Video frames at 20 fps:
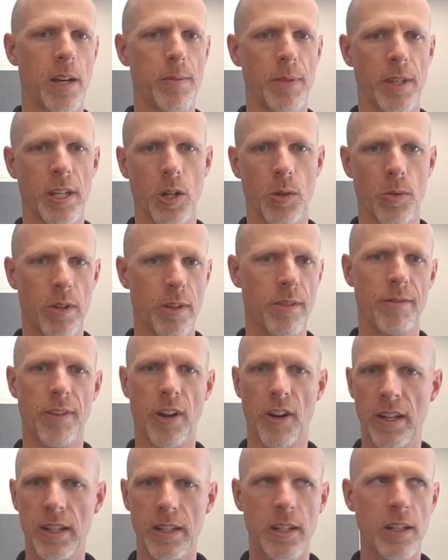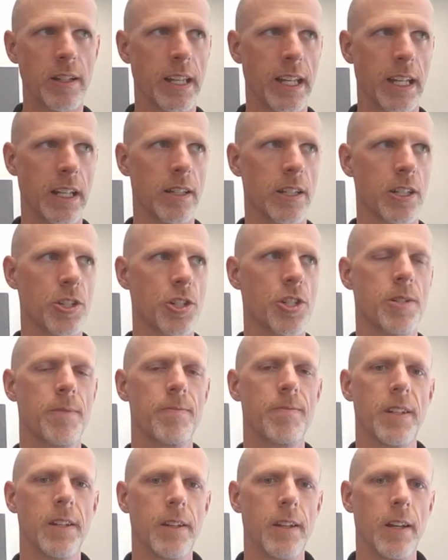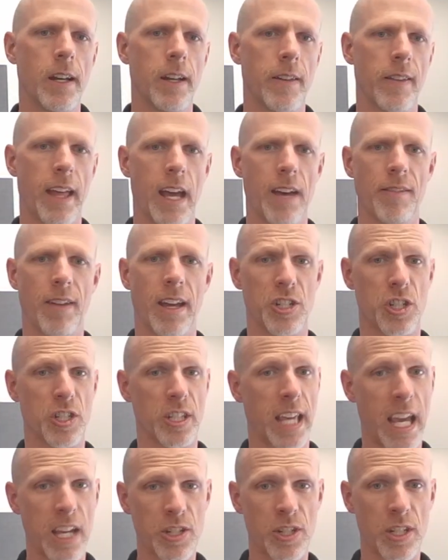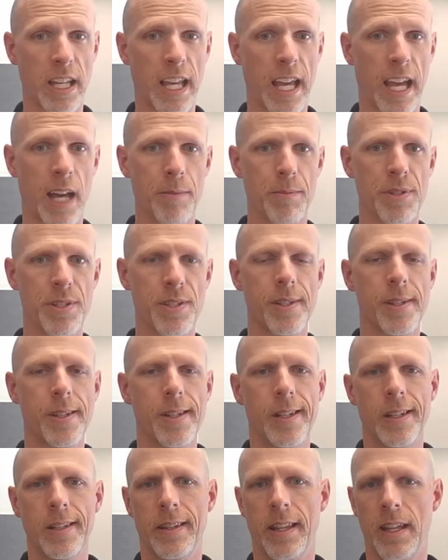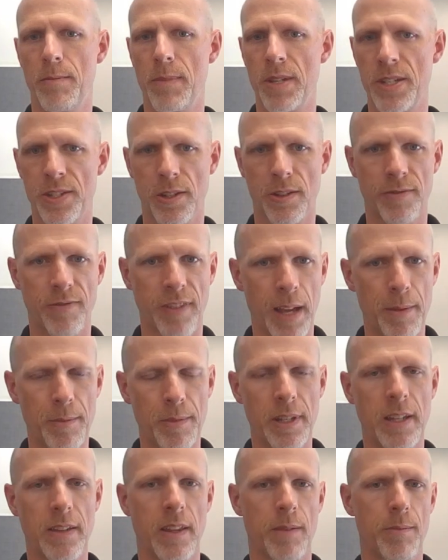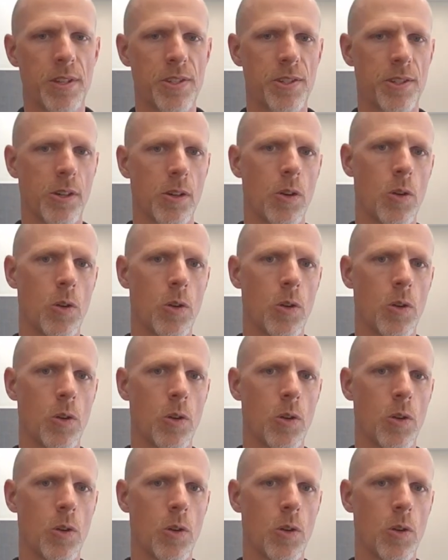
come here with very little English, uh, they have education gaps, they miss their family, they miss their